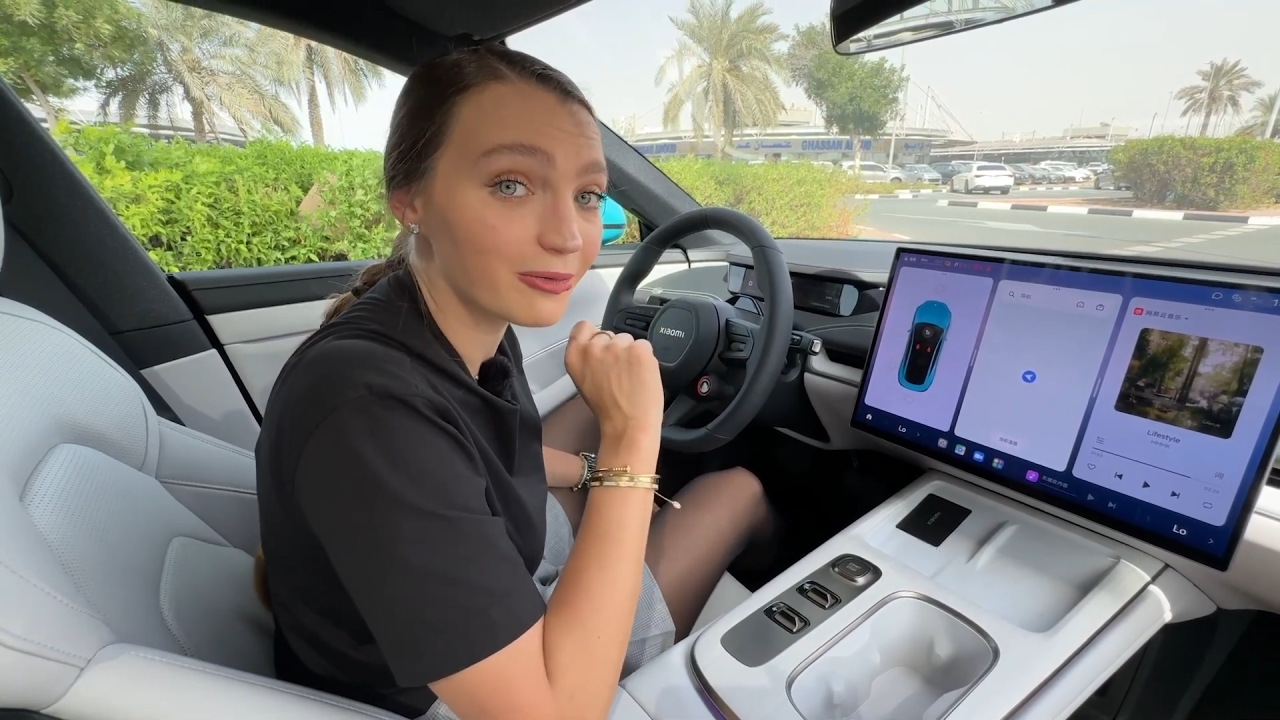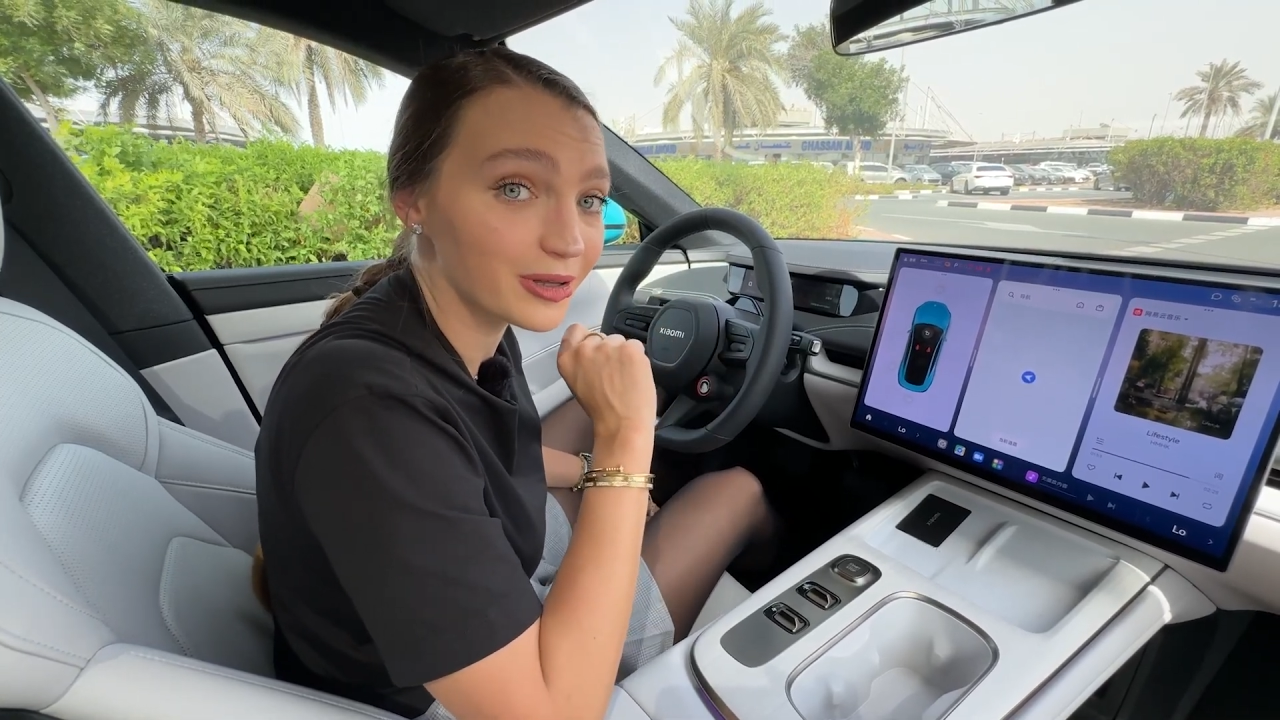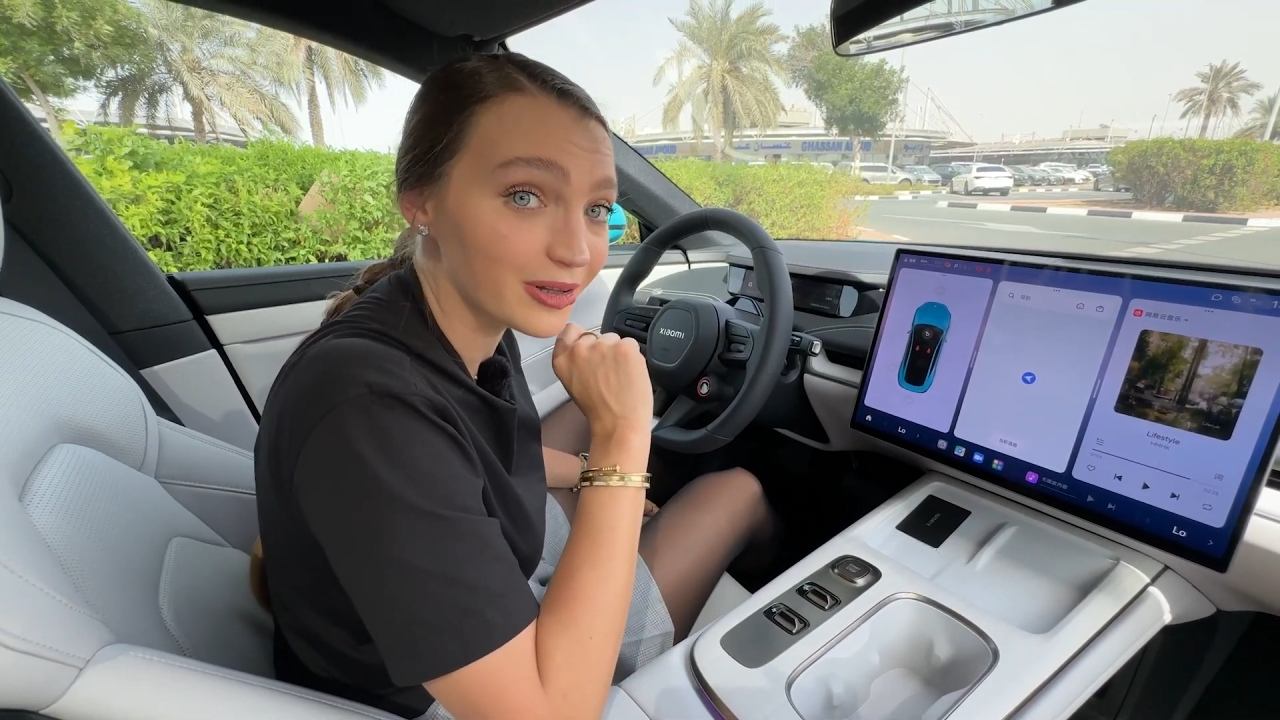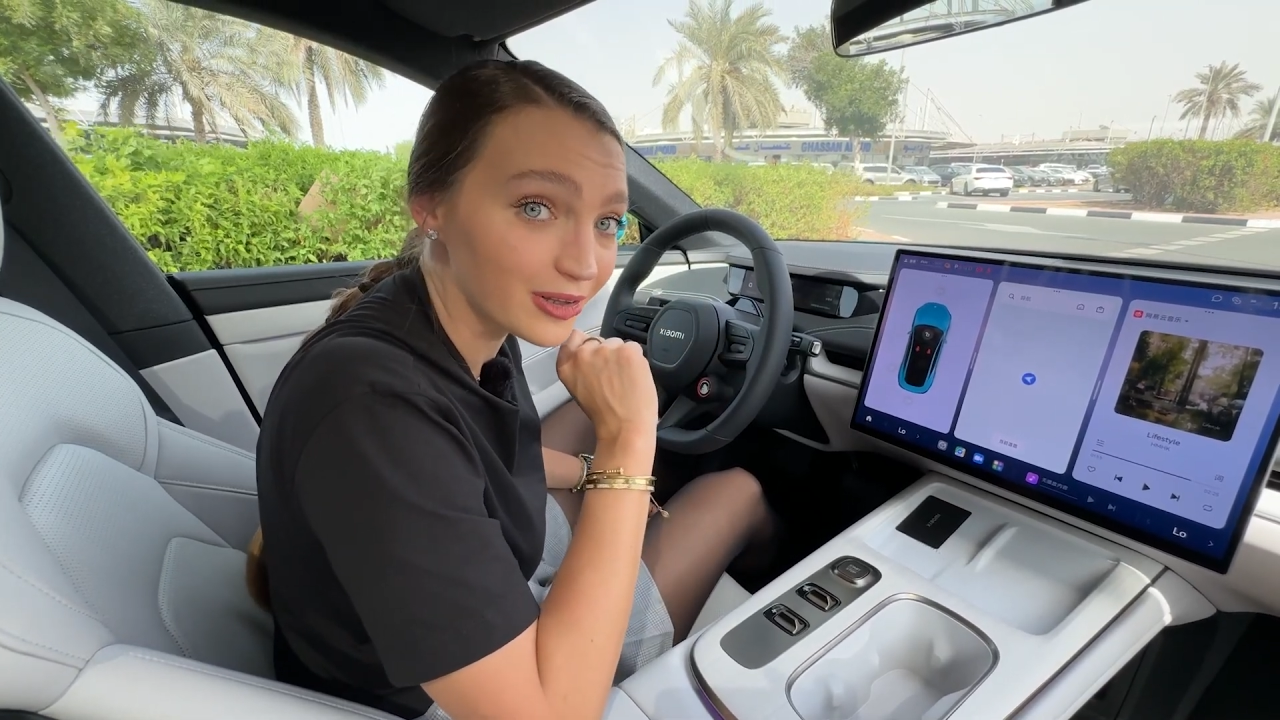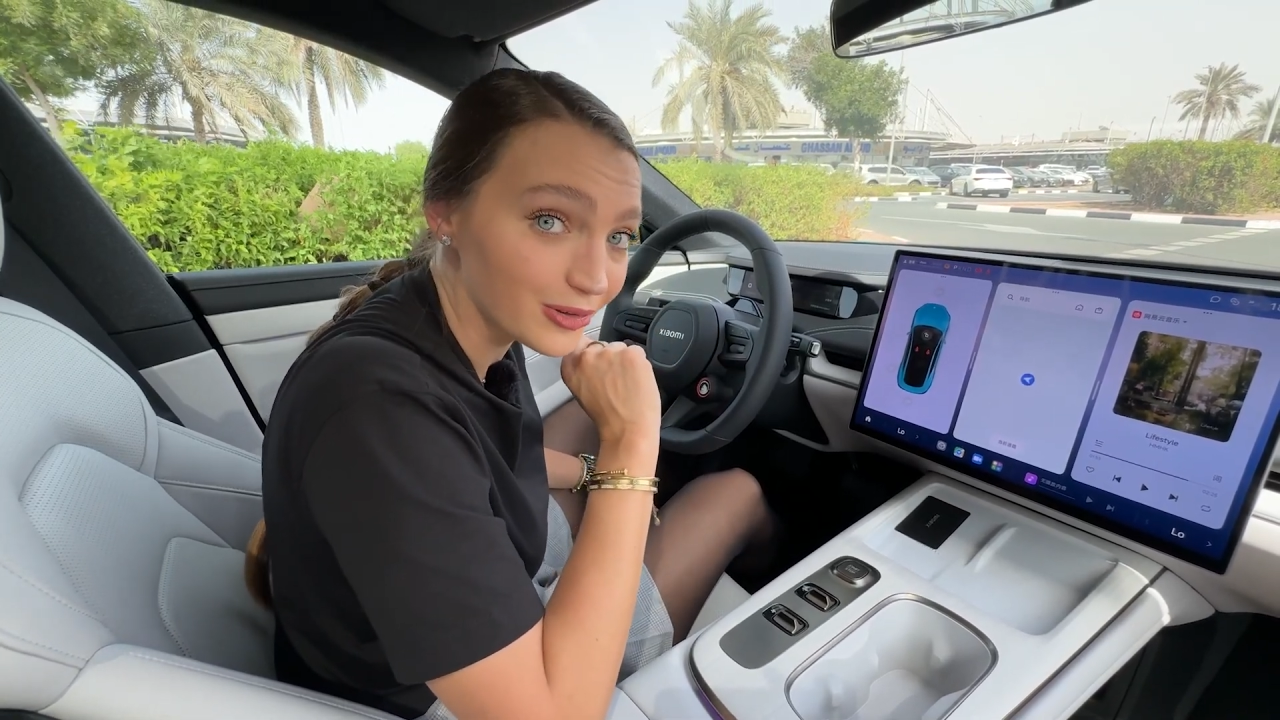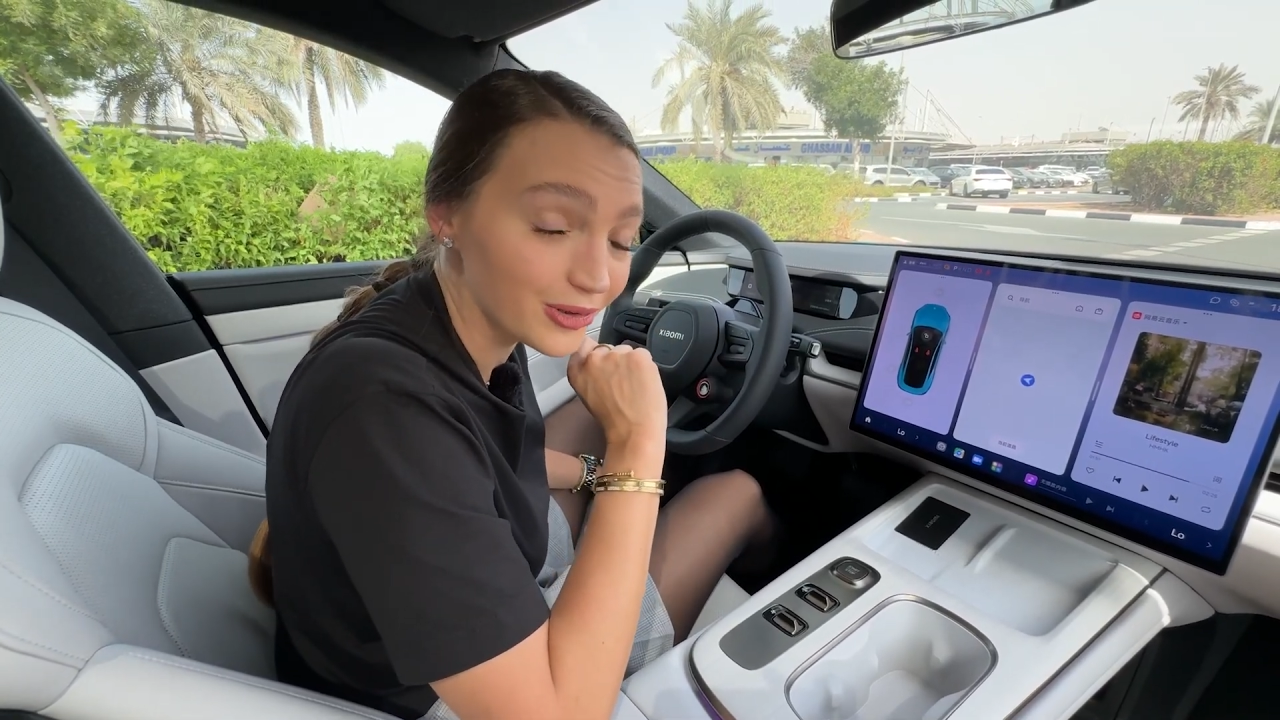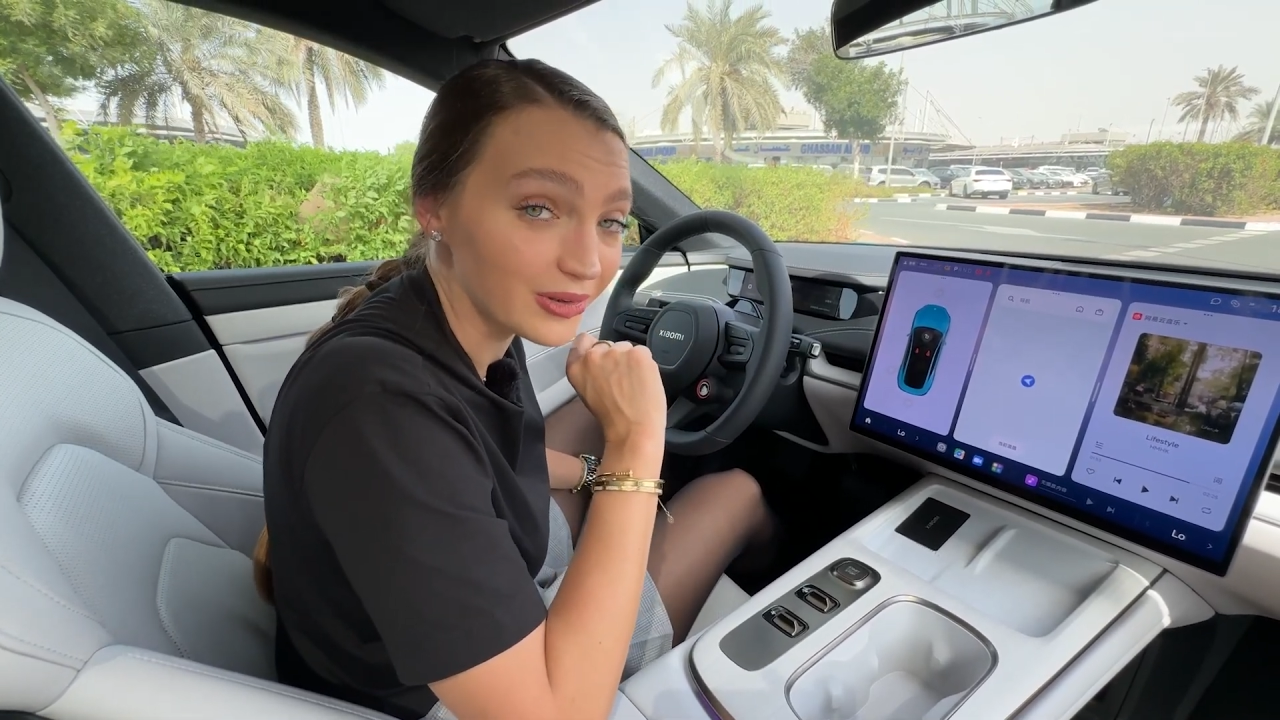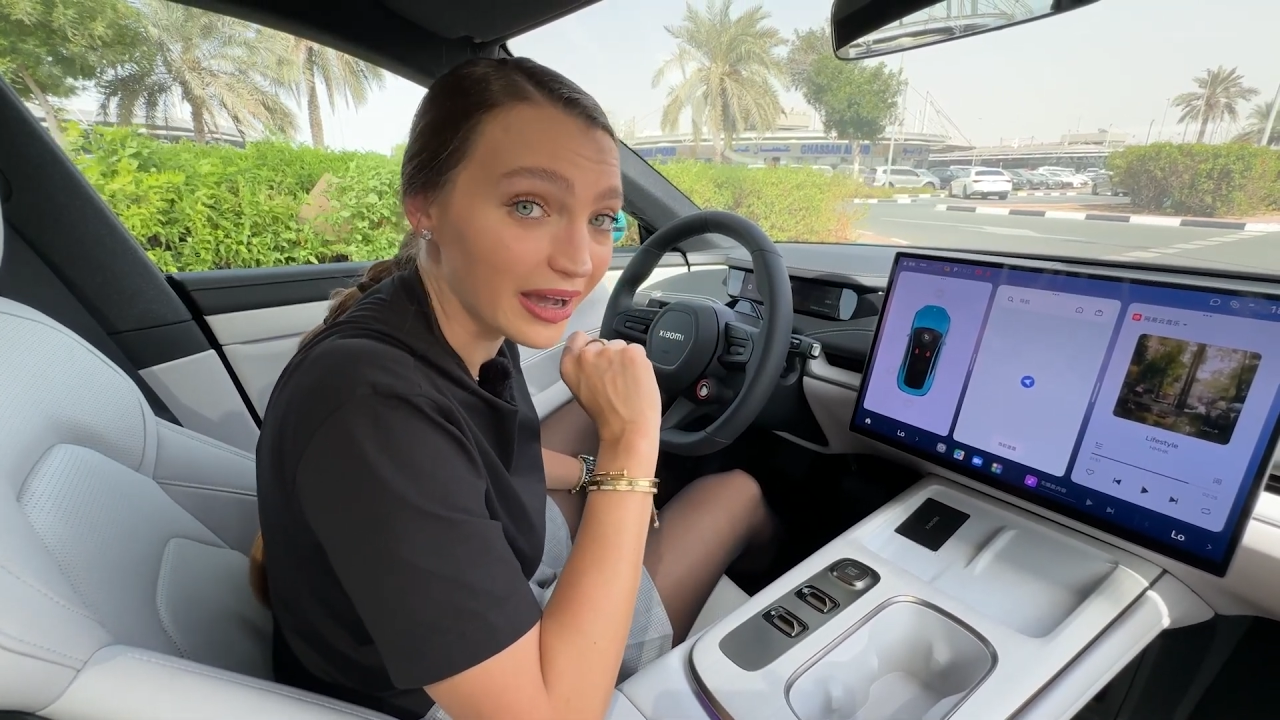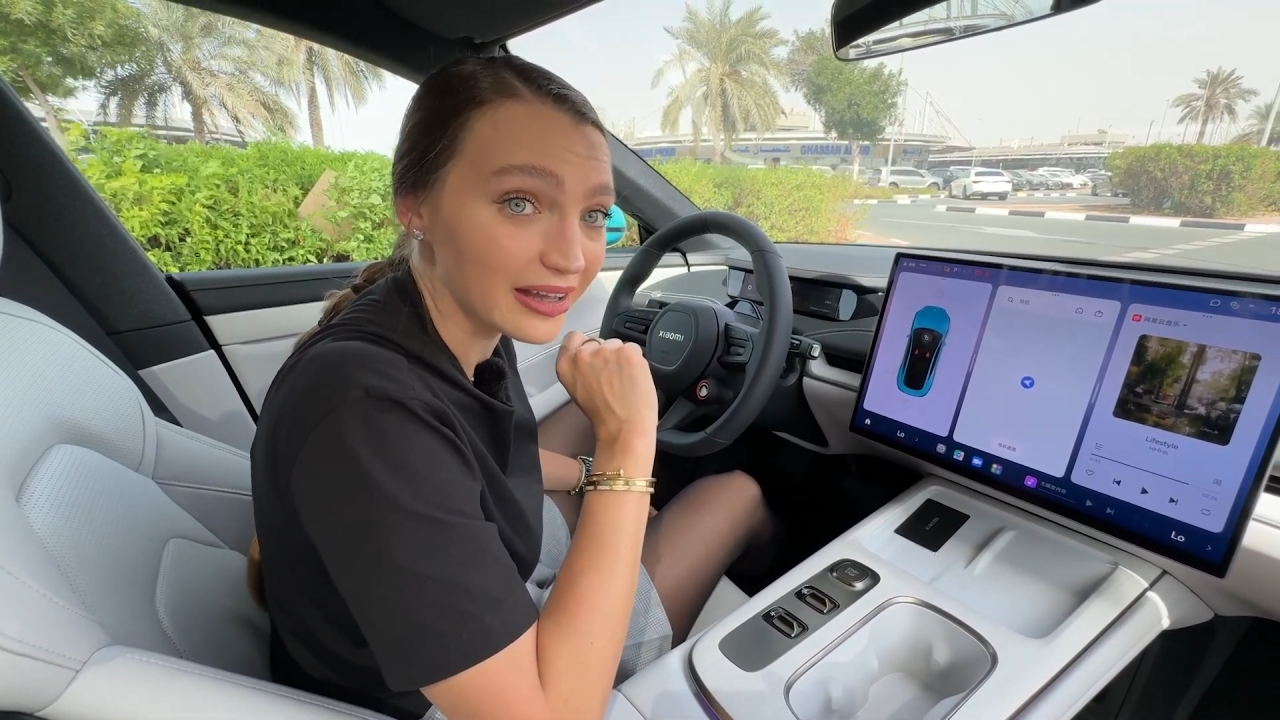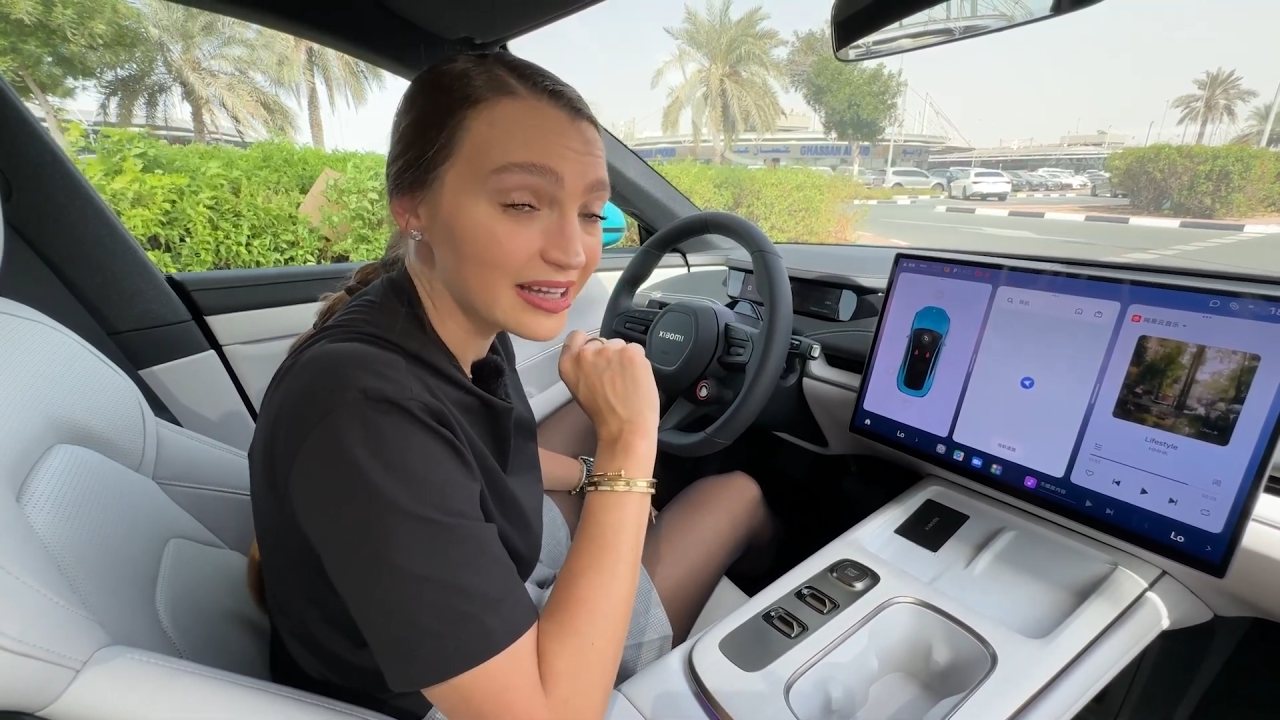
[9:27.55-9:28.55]
will do
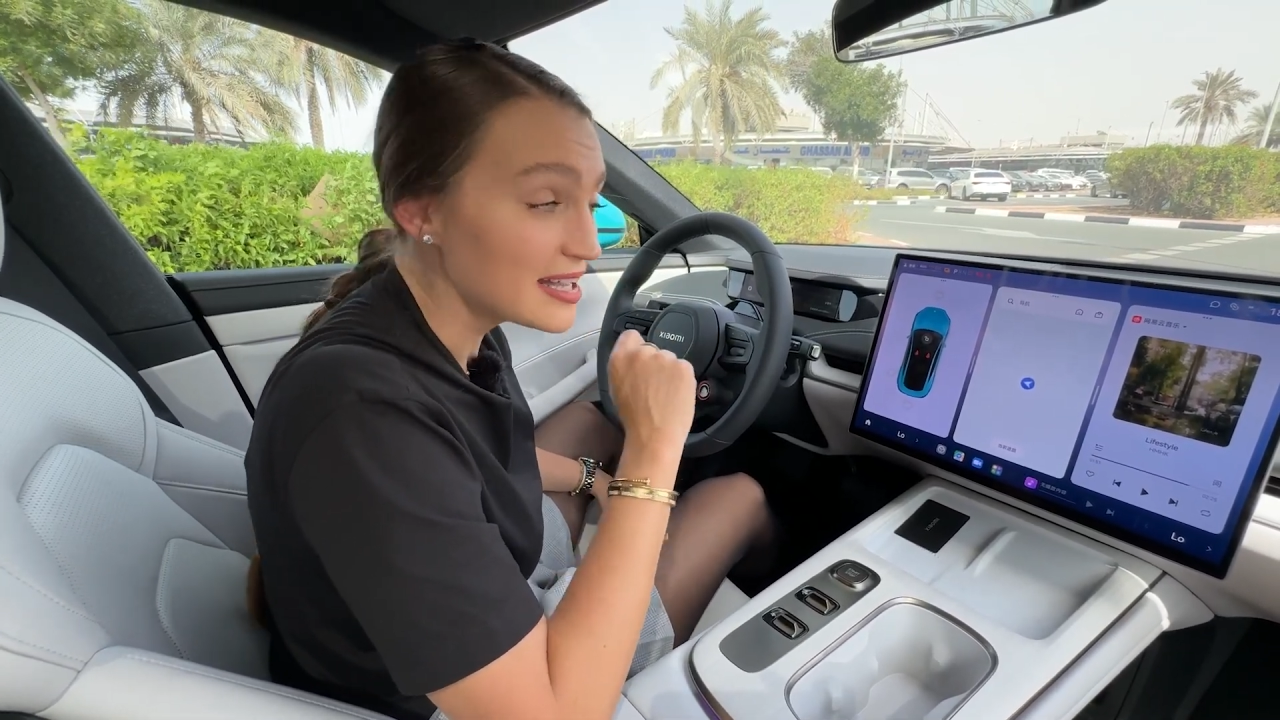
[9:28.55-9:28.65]
that.